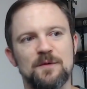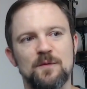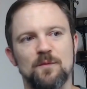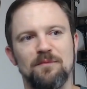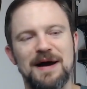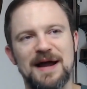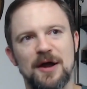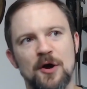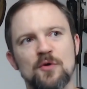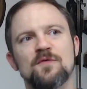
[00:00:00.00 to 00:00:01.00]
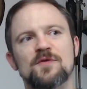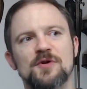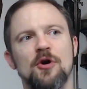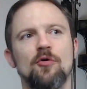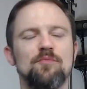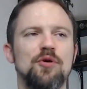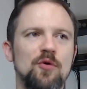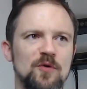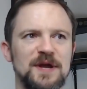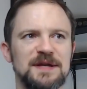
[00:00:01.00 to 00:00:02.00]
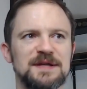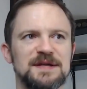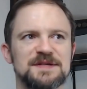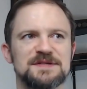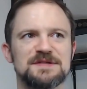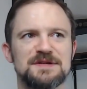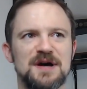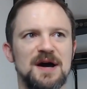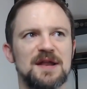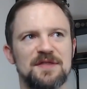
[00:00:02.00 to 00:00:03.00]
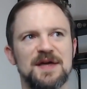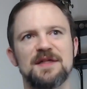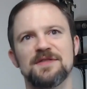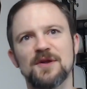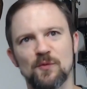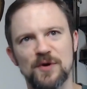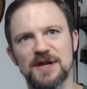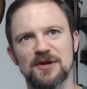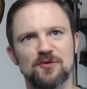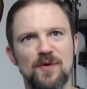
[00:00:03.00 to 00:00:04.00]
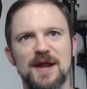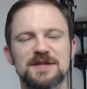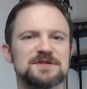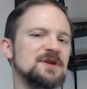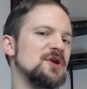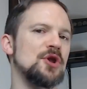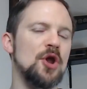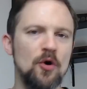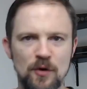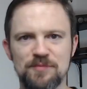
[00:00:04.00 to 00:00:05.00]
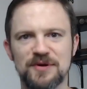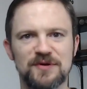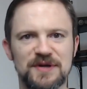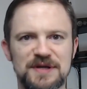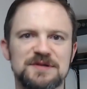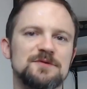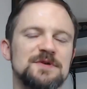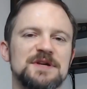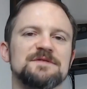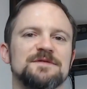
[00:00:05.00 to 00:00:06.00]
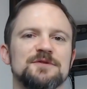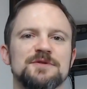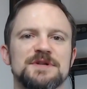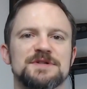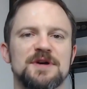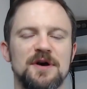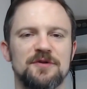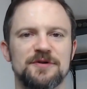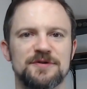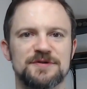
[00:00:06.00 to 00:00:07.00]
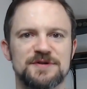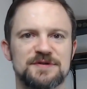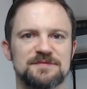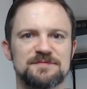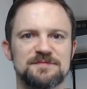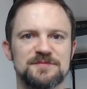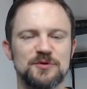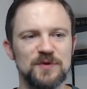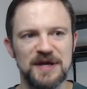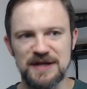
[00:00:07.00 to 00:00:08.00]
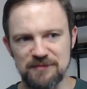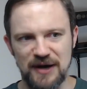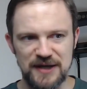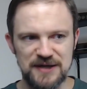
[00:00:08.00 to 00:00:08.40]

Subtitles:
my overall point is not that the ring grants no ability to influence others to anybody.